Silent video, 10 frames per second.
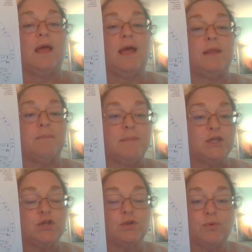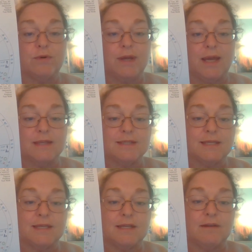and mission
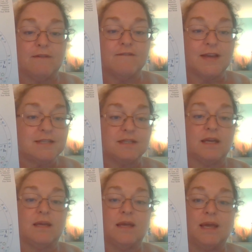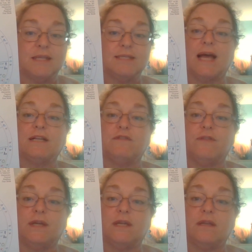oriented Vesta gets
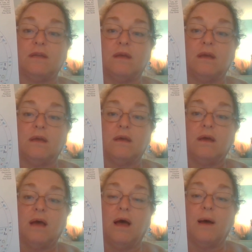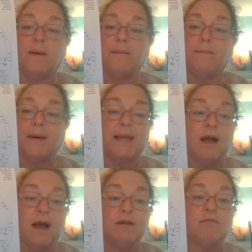activated uh, by
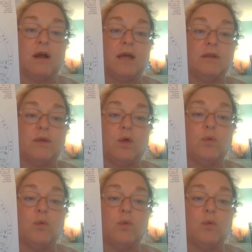Chiron.